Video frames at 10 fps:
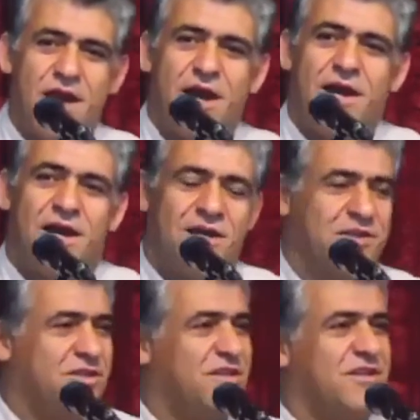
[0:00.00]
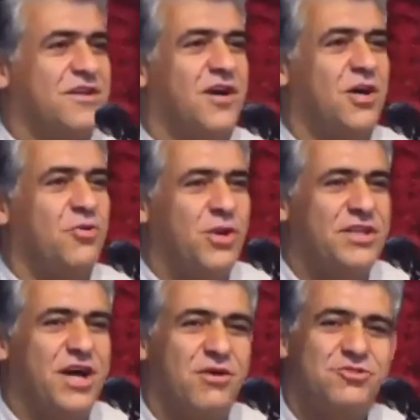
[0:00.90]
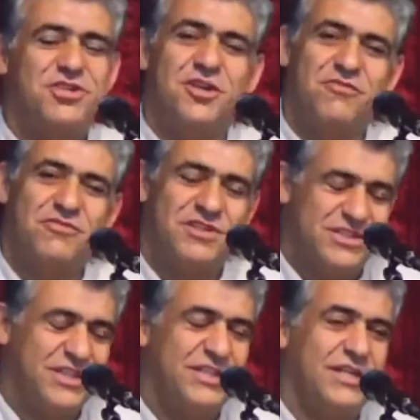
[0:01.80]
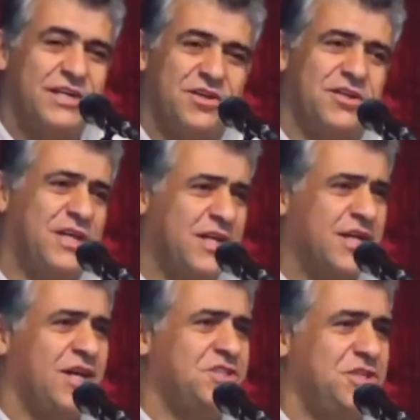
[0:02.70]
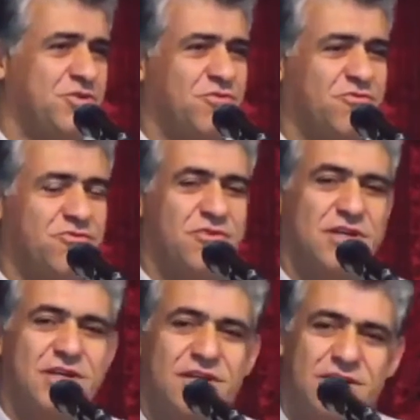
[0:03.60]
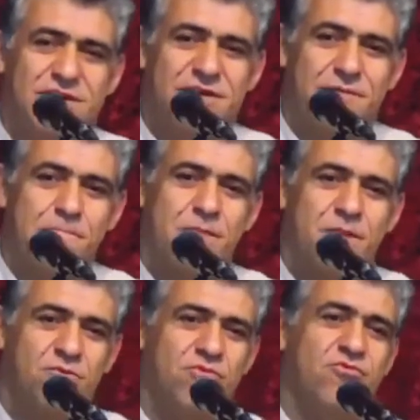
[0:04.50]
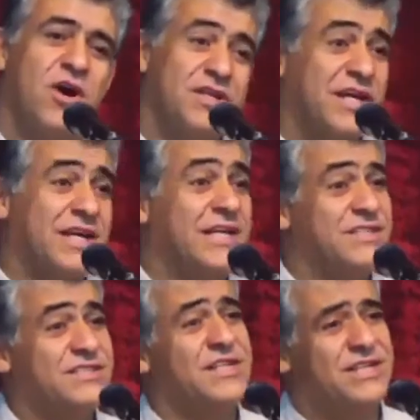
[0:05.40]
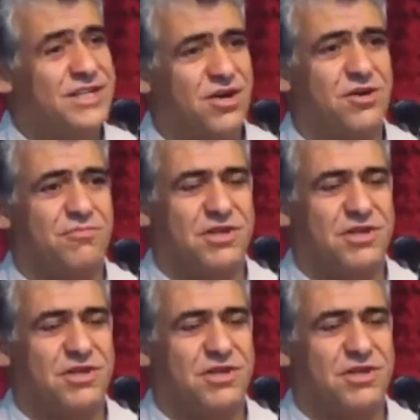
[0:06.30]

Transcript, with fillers: And I went outside of the city and I take Kalashnikov to fight against the Red Army.